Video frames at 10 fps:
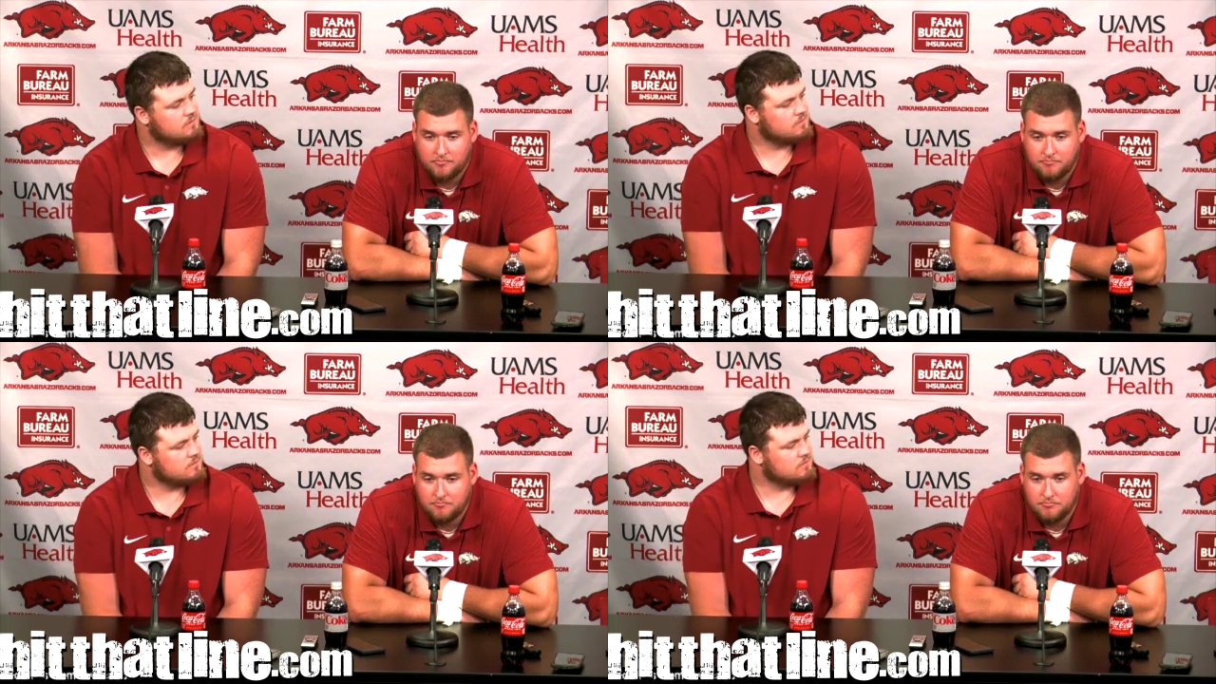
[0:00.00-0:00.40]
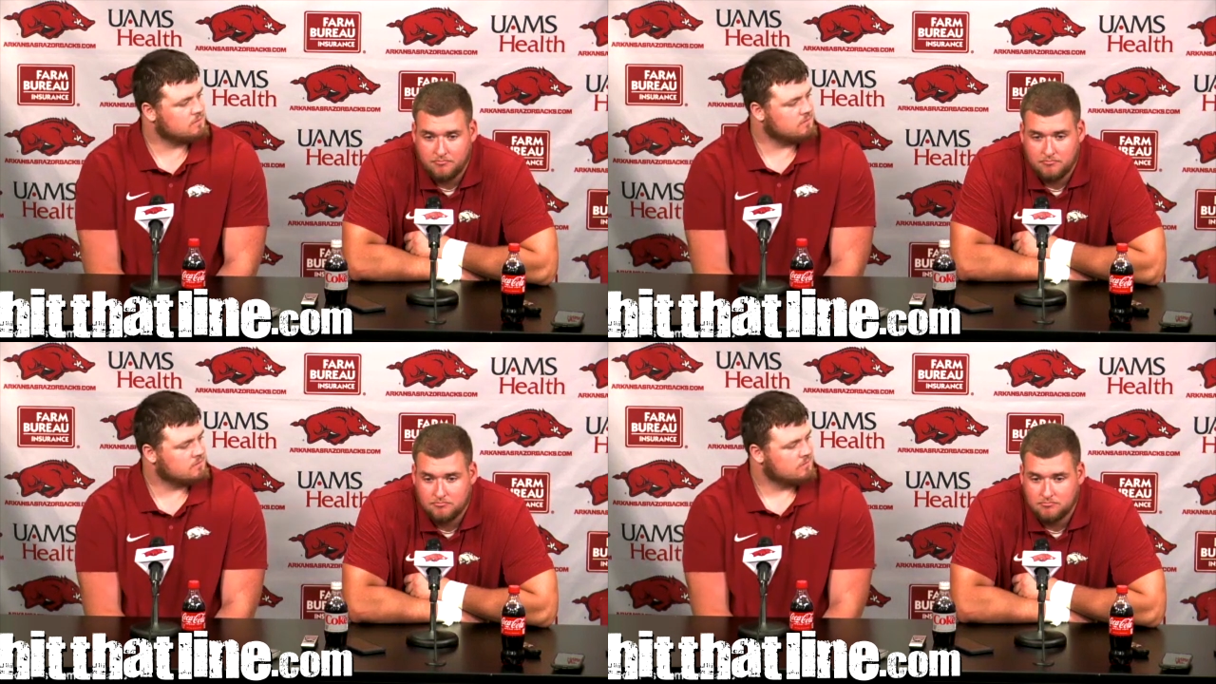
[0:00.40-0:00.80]
Speaker 1: to
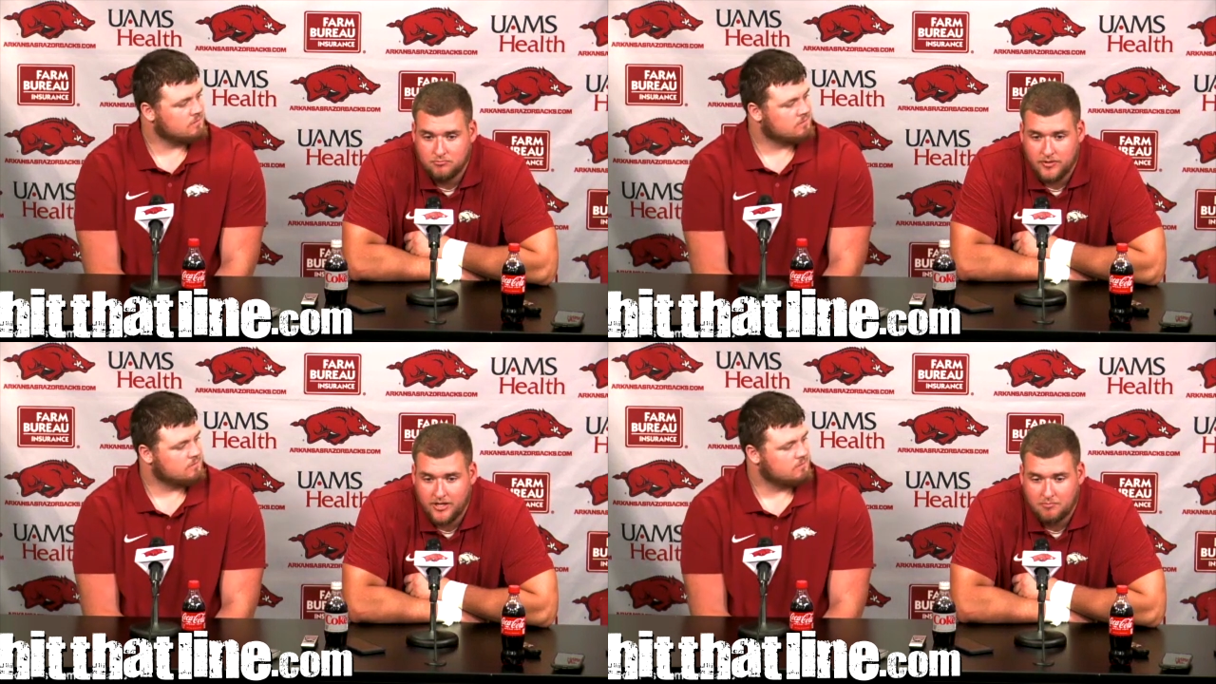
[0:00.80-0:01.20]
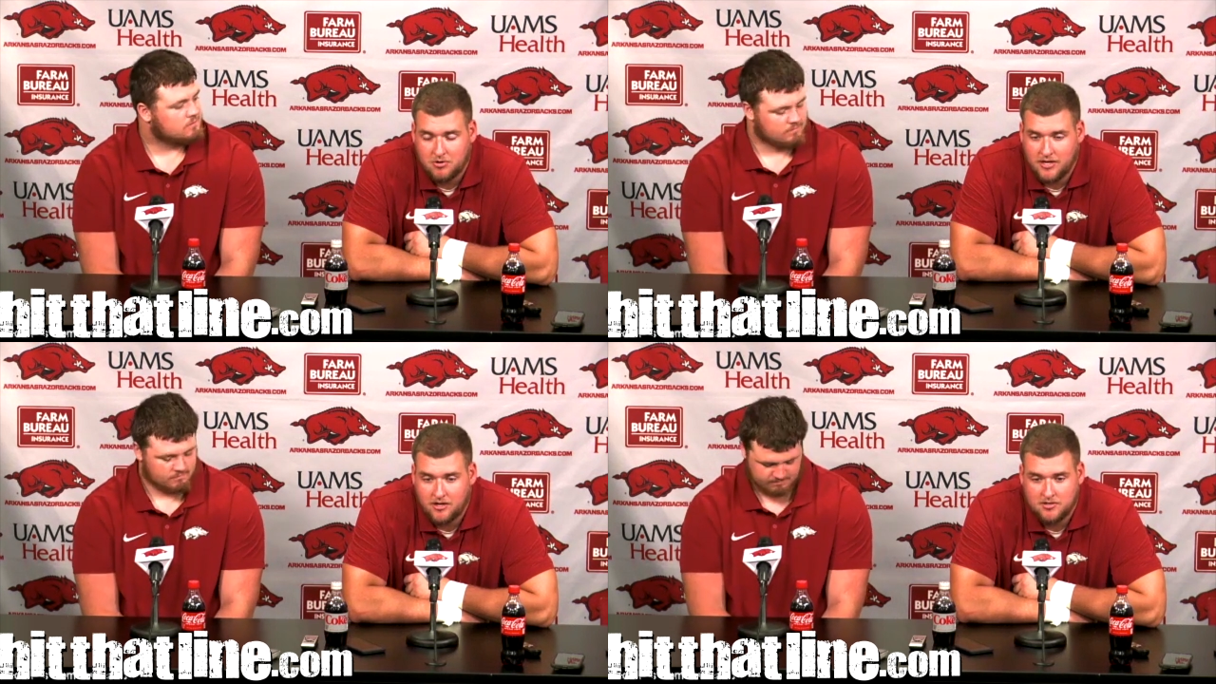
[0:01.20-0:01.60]
we got
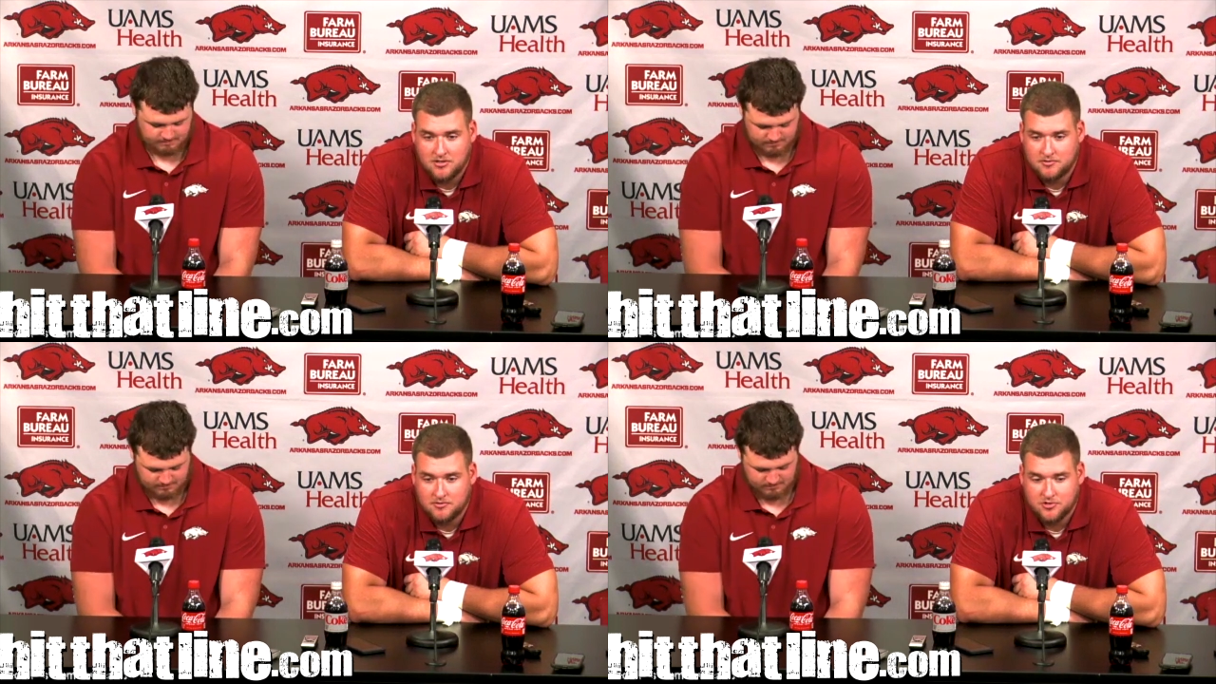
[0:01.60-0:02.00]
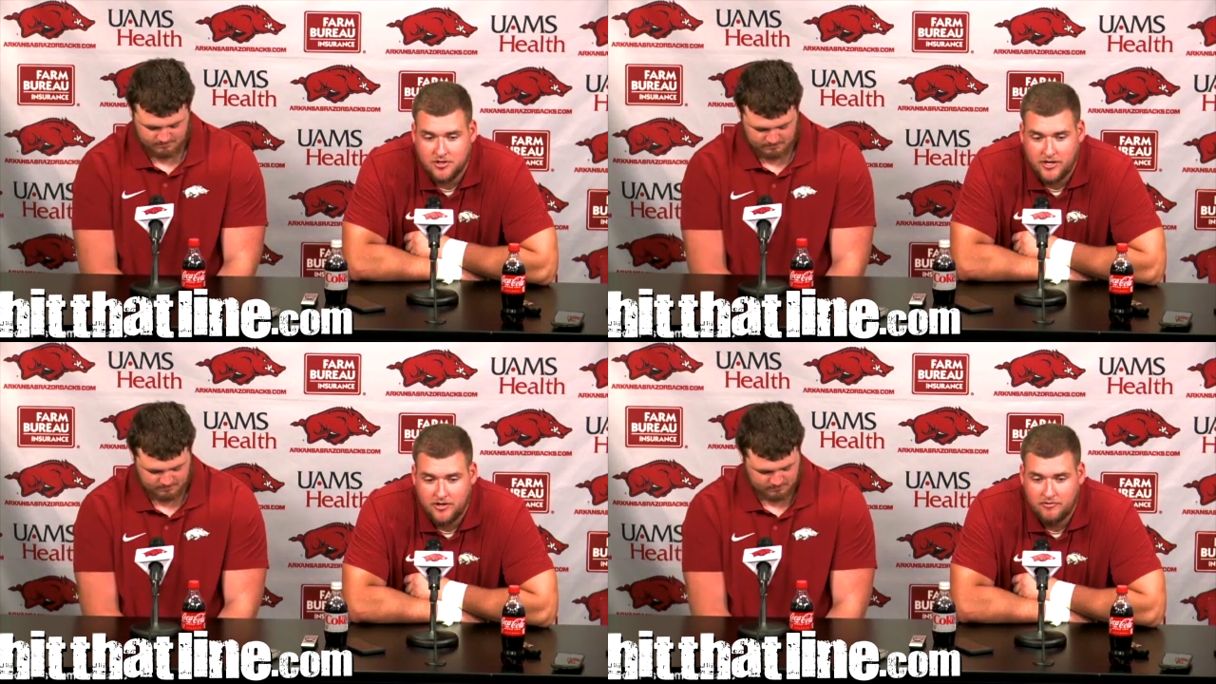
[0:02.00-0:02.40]
to pride ourselves on
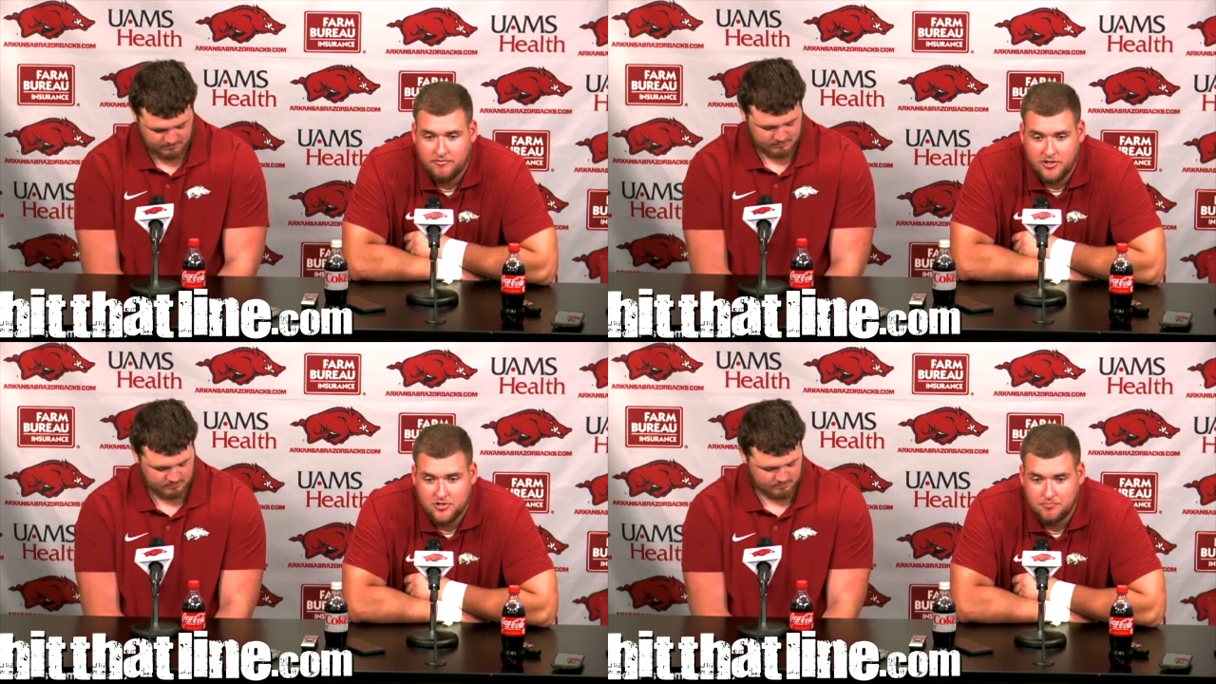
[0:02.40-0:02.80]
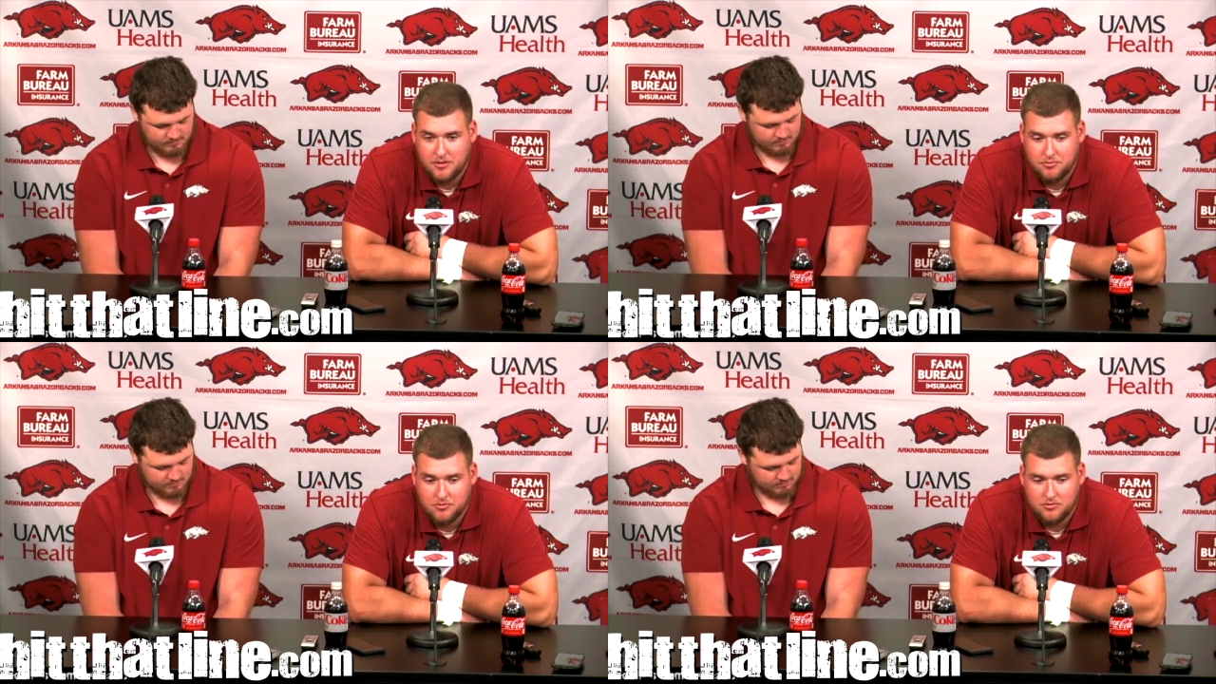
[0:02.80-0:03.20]
training and
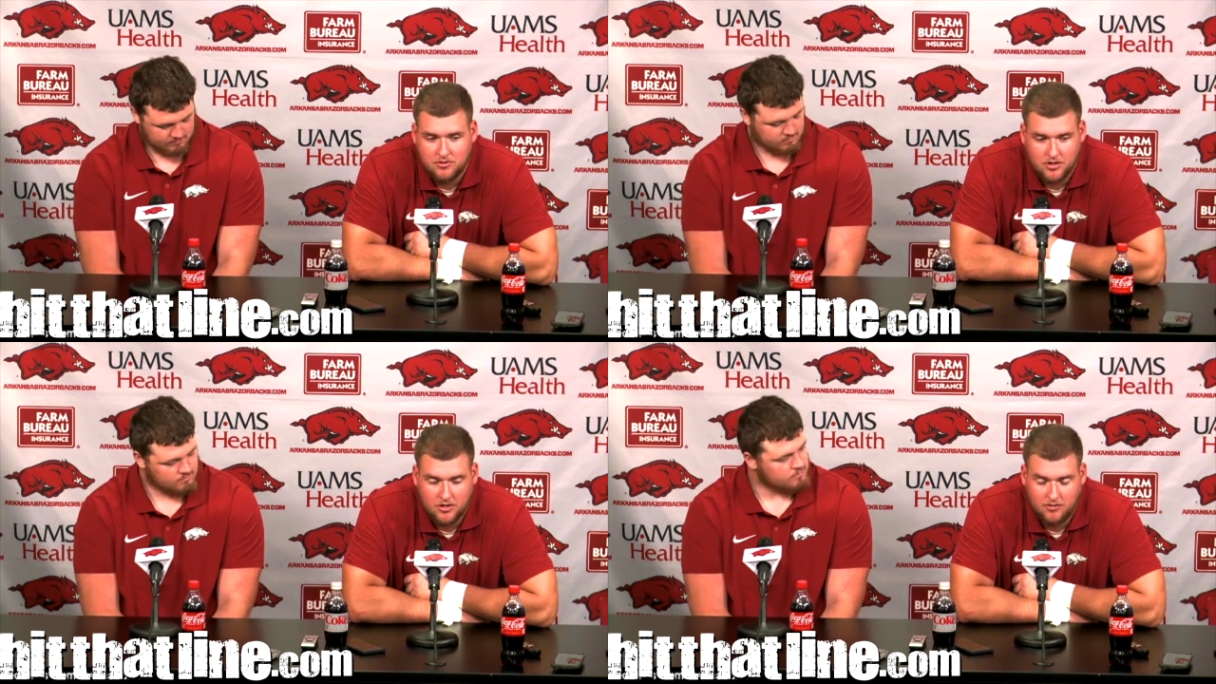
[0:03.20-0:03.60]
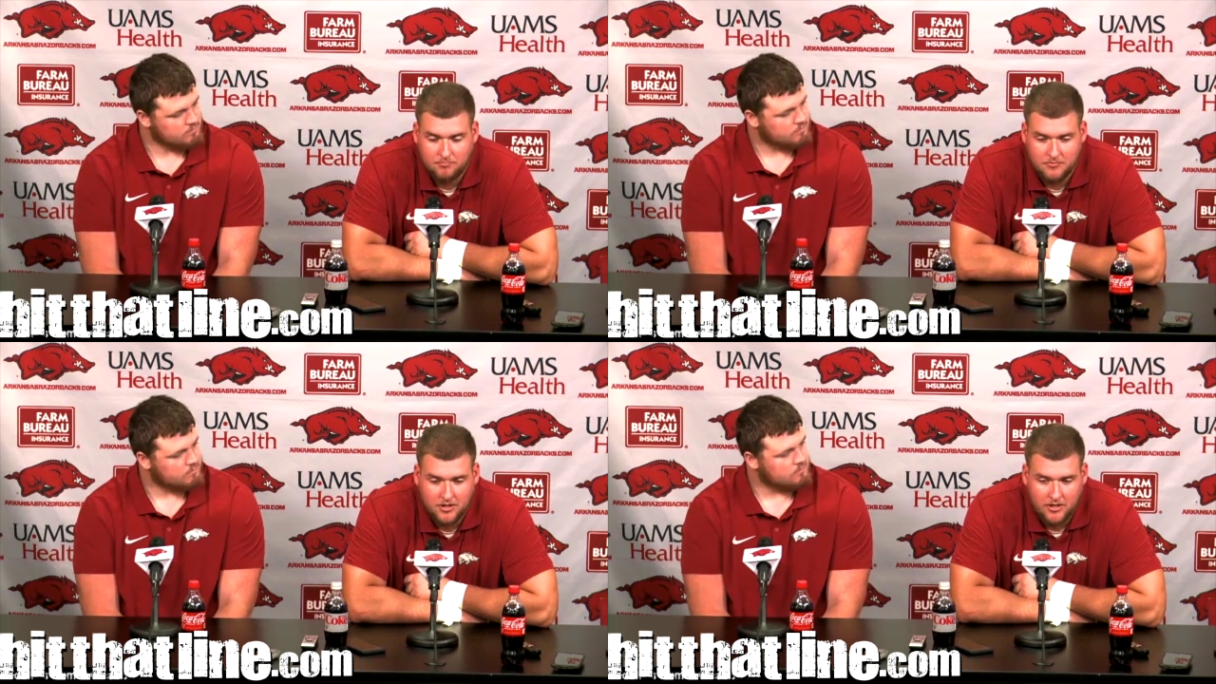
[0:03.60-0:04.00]
finishing people. Um,